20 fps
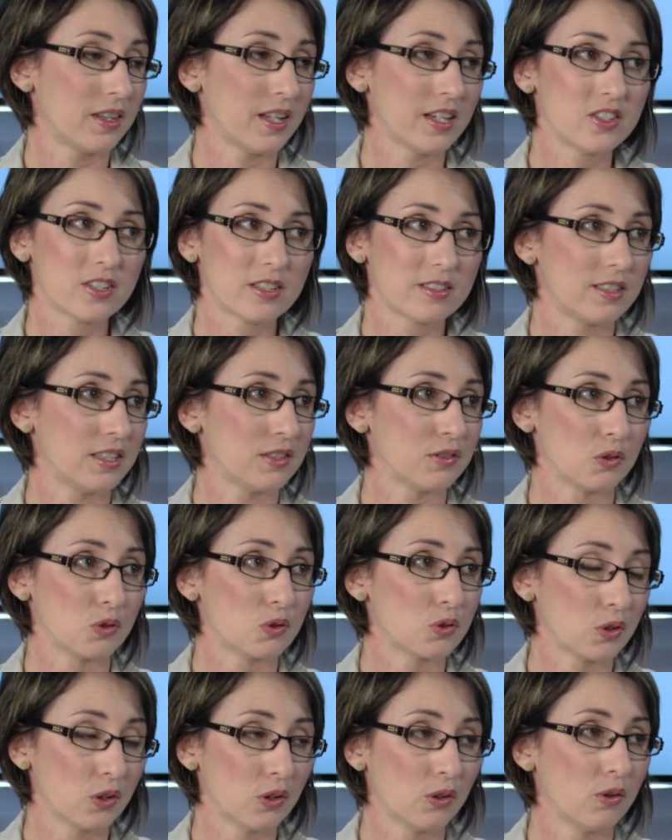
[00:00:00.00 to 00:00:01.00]
but that just isn't
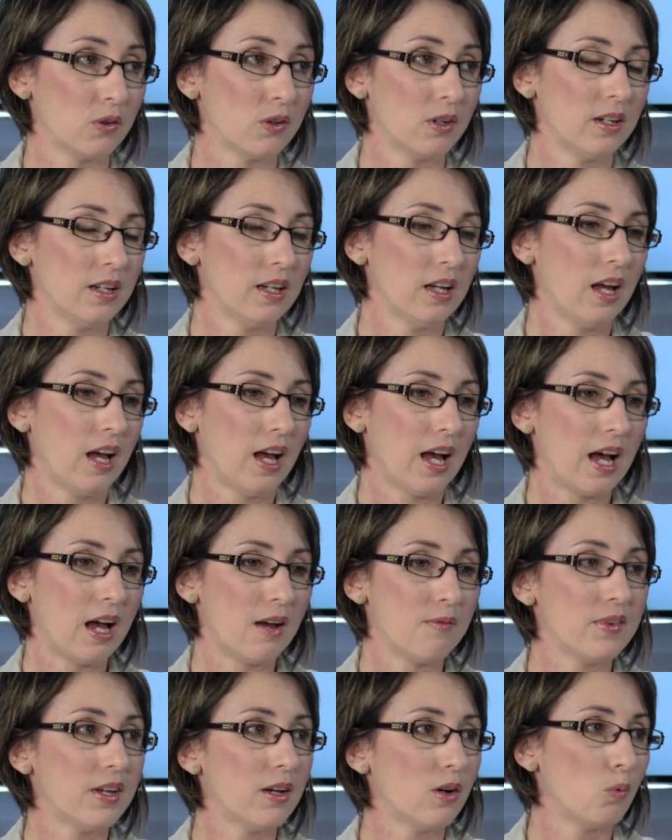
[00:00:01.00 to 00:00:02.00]
true.
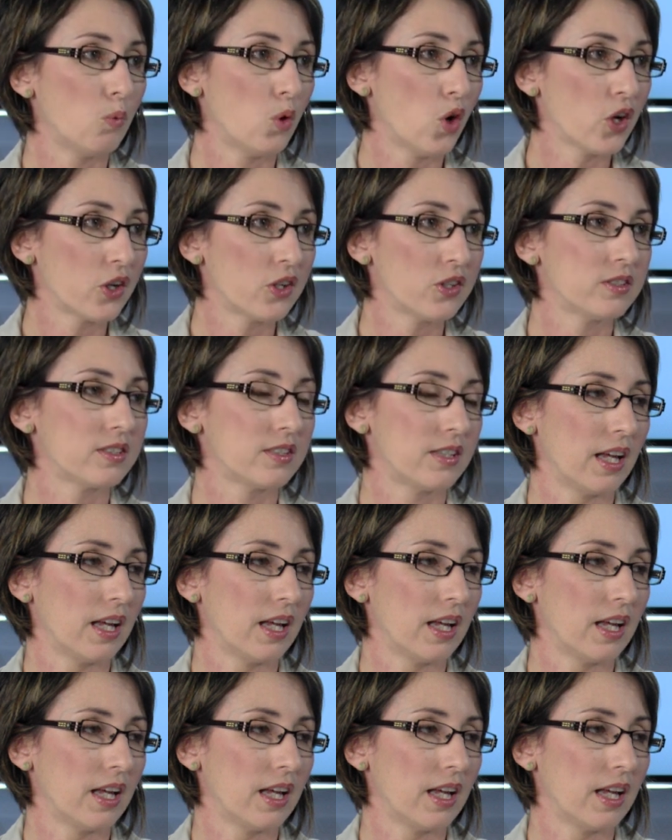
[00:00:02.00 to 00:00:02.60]
Workers